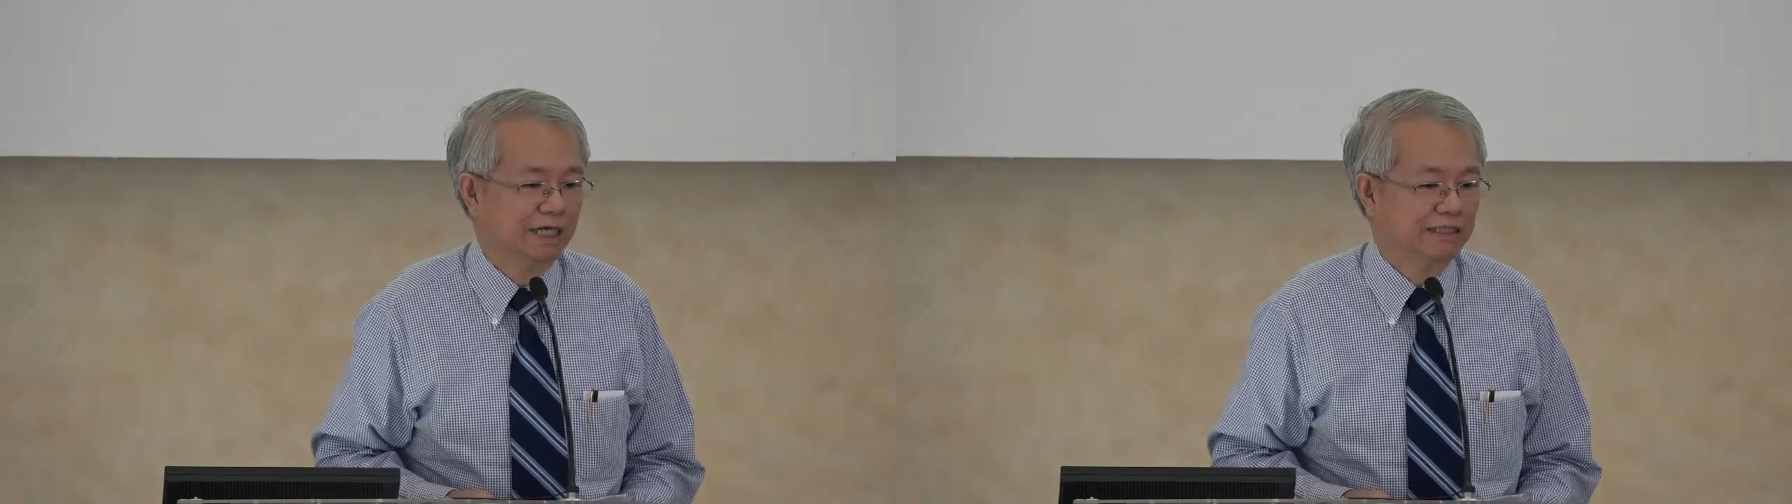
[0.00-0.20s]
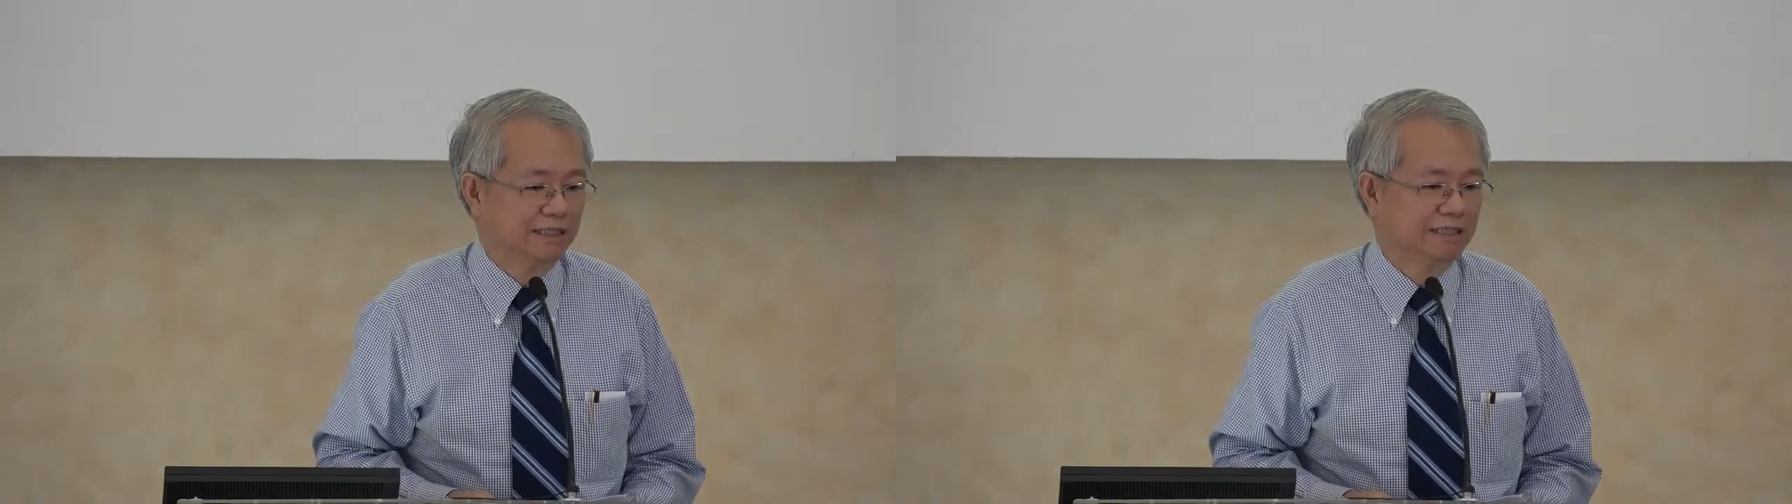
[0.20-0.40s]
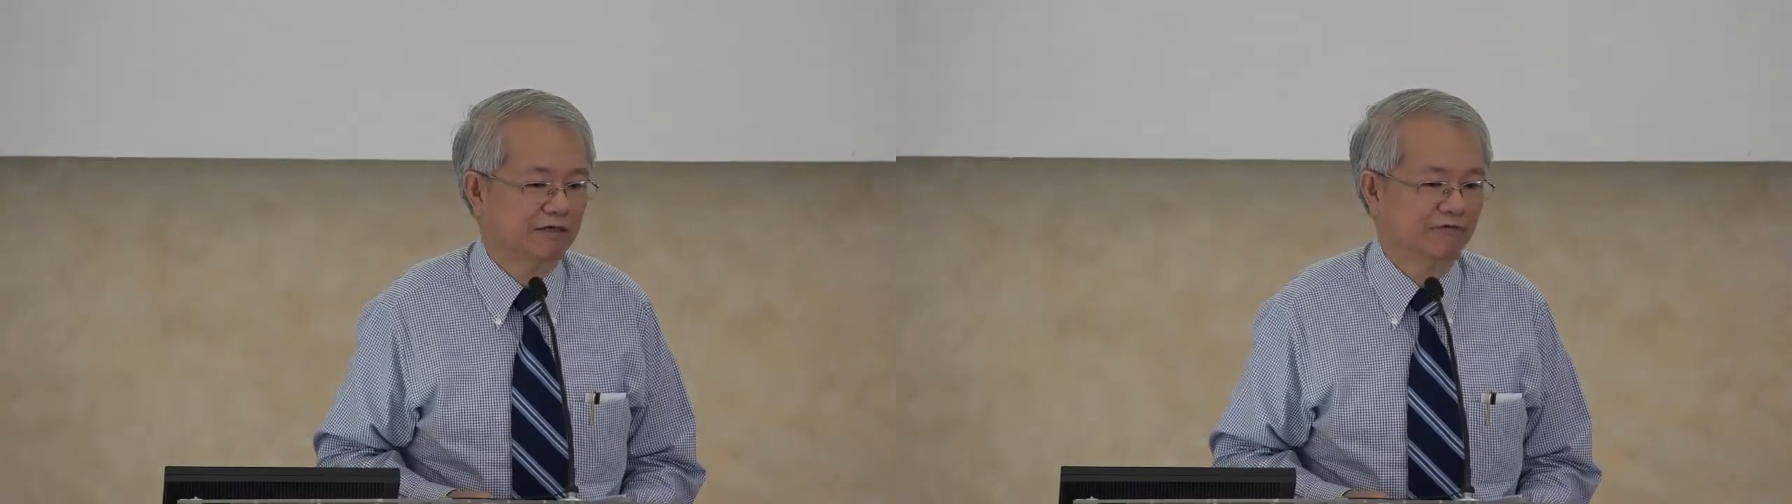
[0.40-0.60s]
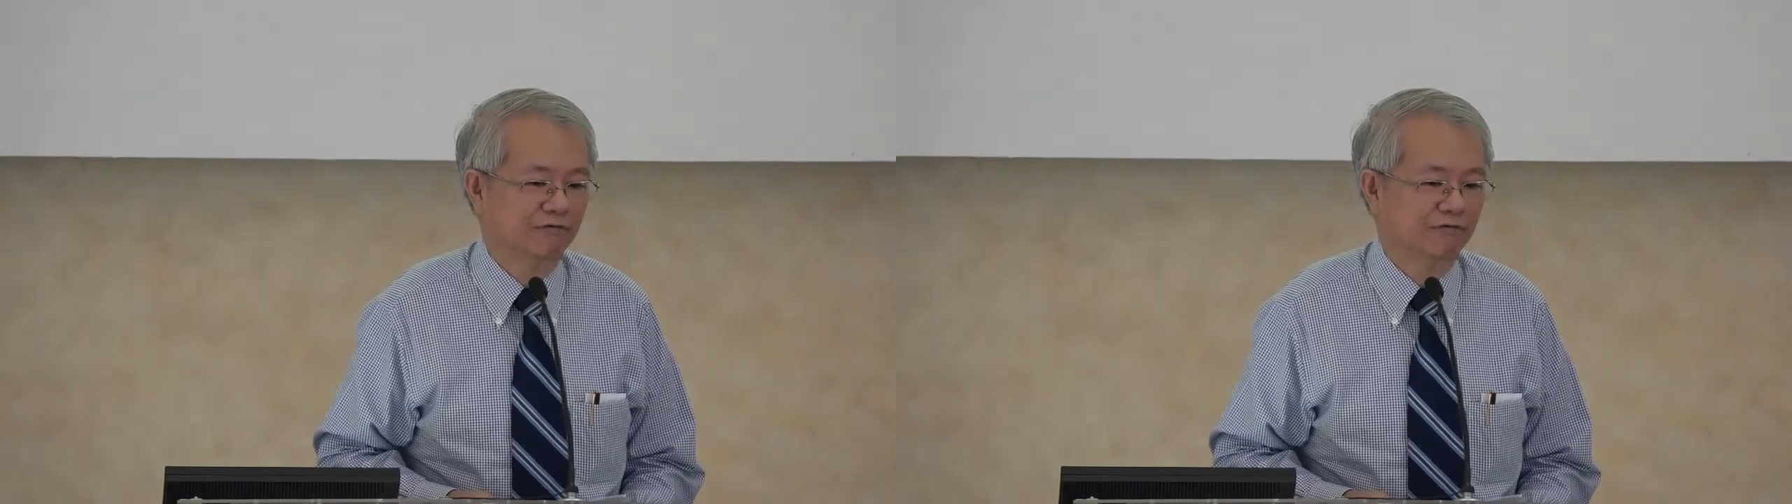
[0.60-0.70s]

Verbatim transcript: Sister